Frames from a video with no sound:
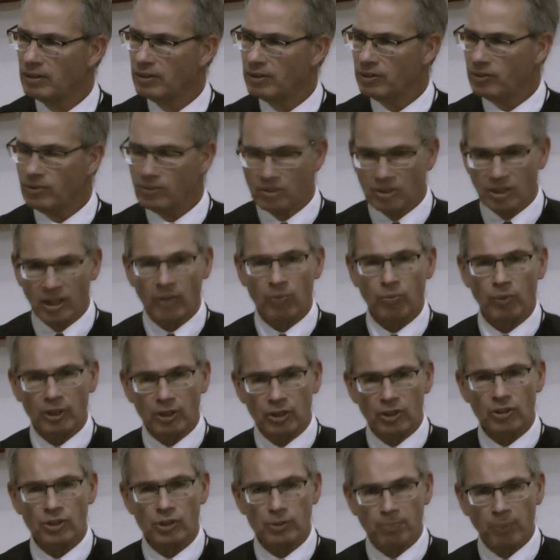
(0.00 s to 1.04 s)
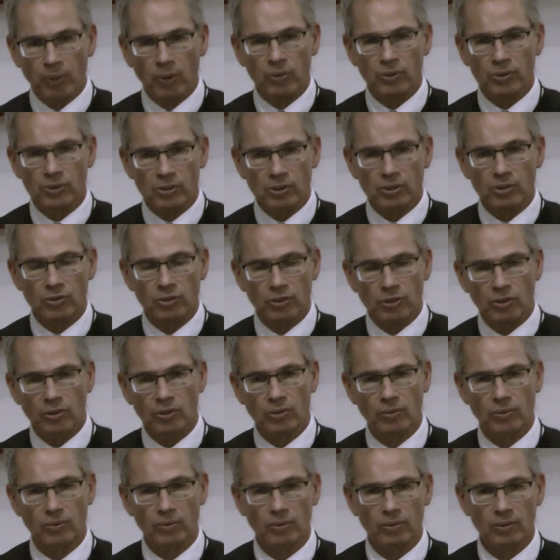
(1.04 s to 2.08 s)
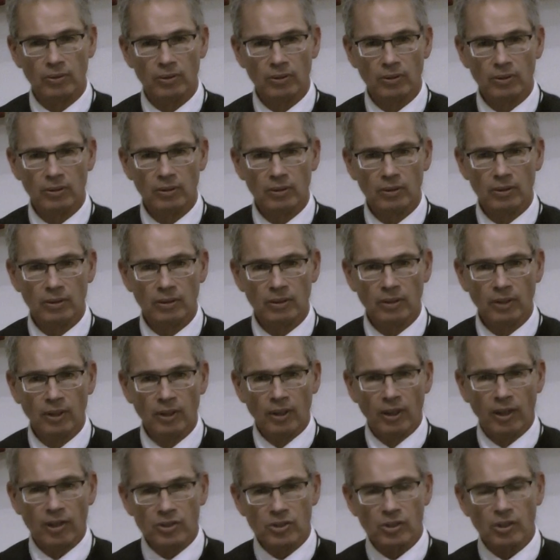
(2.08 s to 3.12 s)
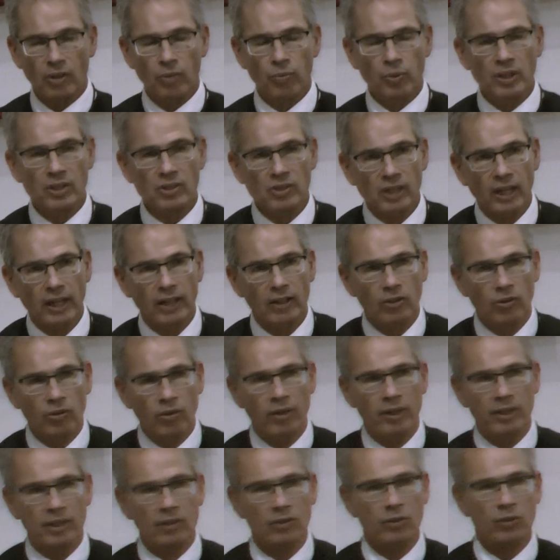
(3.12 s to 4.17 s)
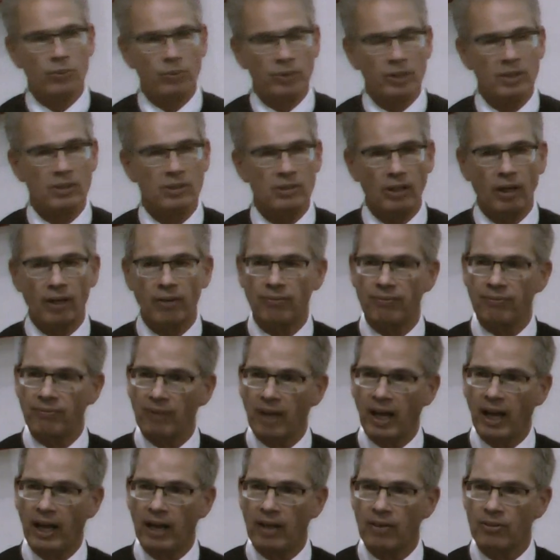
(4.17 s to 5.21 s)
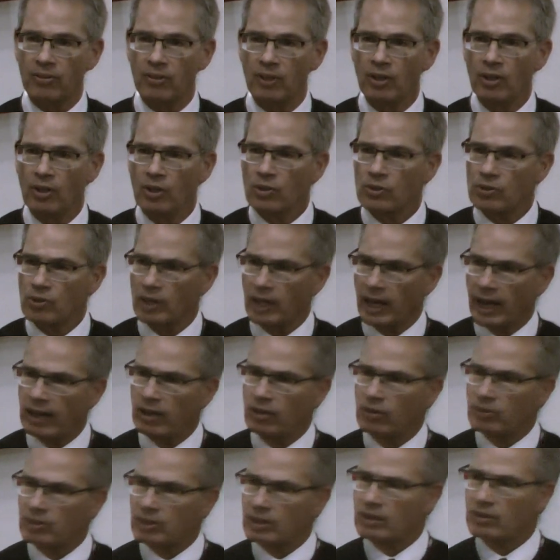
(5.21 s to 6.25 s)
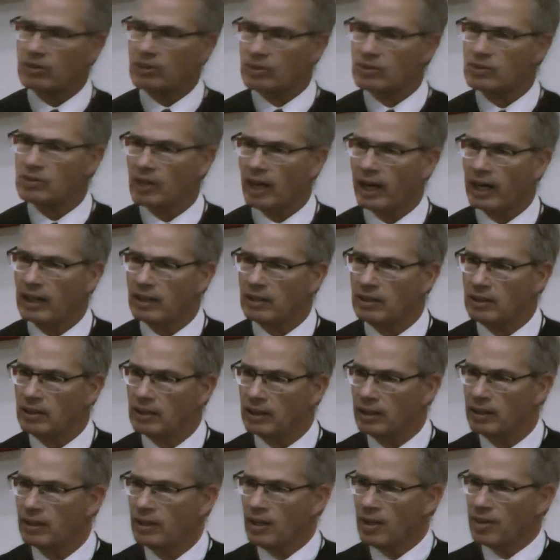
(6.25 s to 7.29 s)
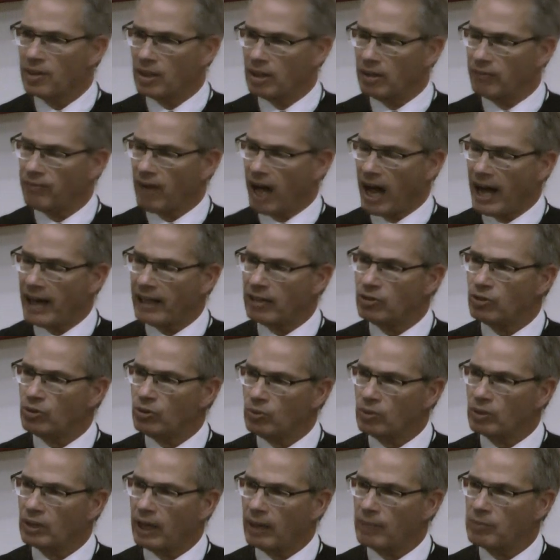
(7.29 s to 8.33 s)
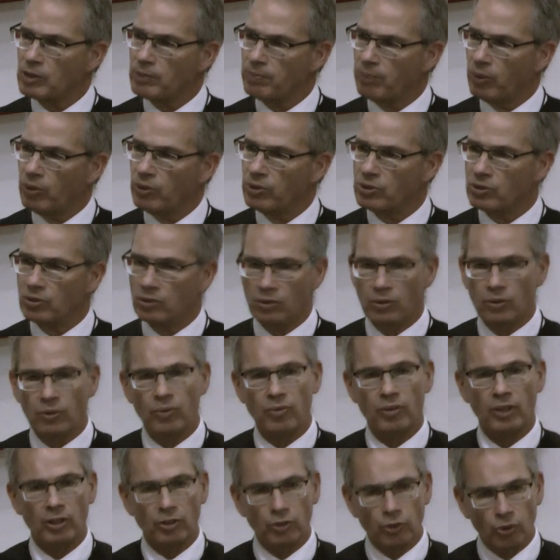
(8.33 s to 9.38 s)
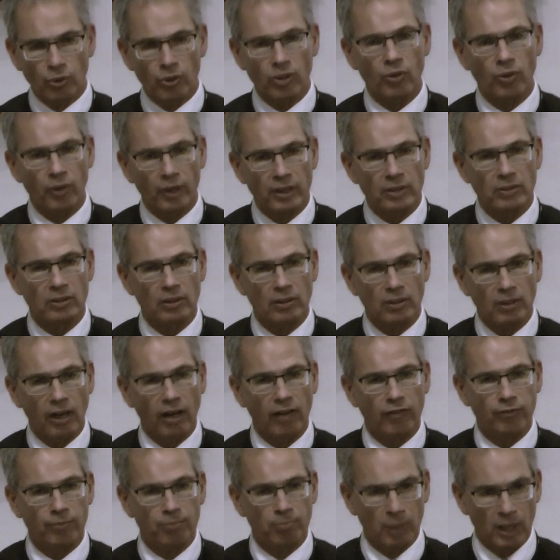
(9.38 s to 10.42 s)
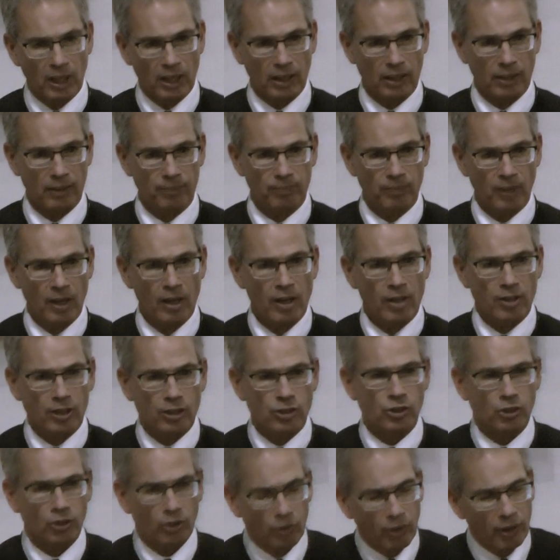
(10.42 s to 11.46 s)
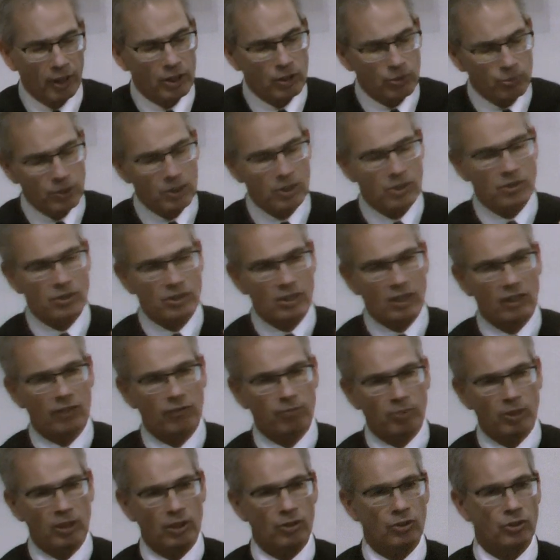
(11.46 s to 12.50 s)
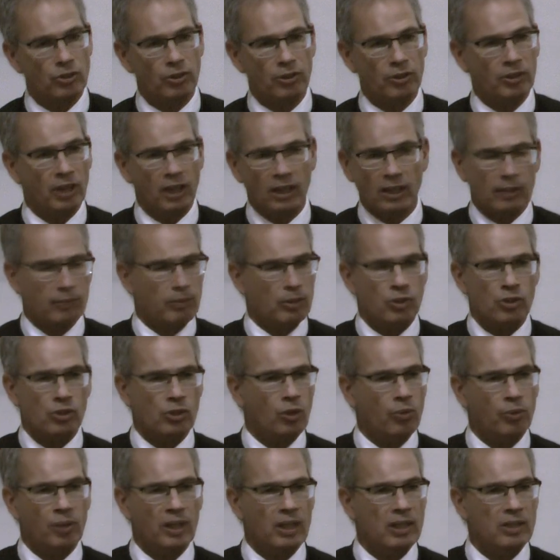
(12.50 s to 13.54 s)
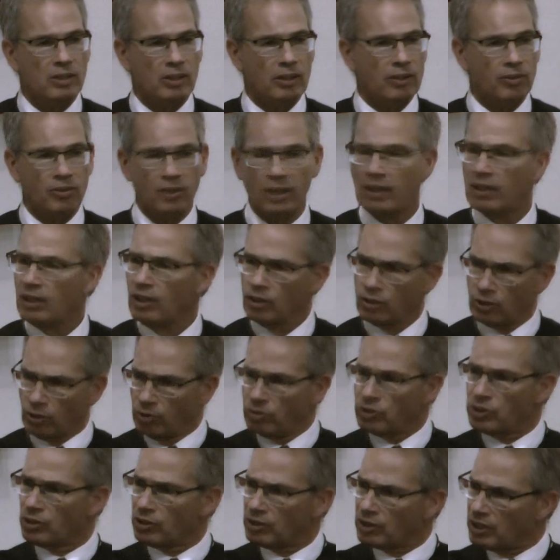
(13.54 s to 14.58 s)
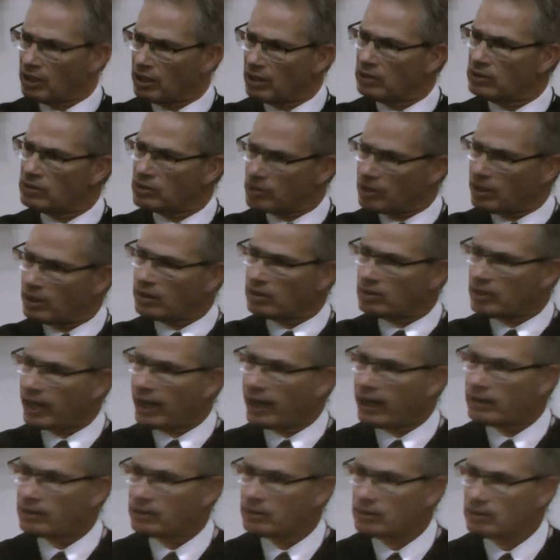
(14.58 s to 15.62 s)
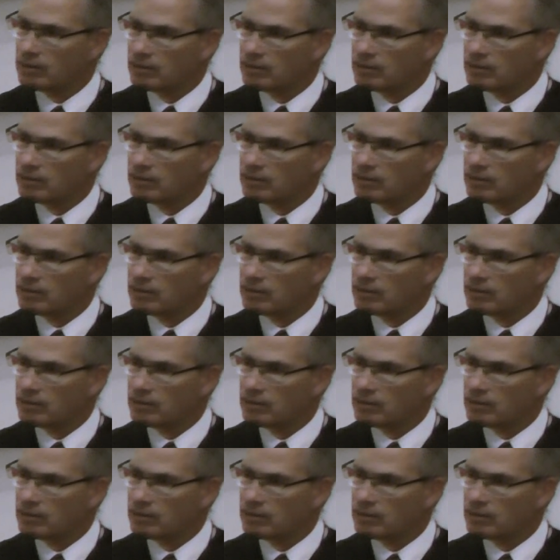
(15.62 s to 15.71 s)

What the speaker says: You did what you're supposed to do. And so we say, Lord, increase our faith so that I don't get this idea that if I do what I'm supposed to do, that you're going to love me, that you're going to receive me into your kingdom. It's so easy to think. Don't your kids think that?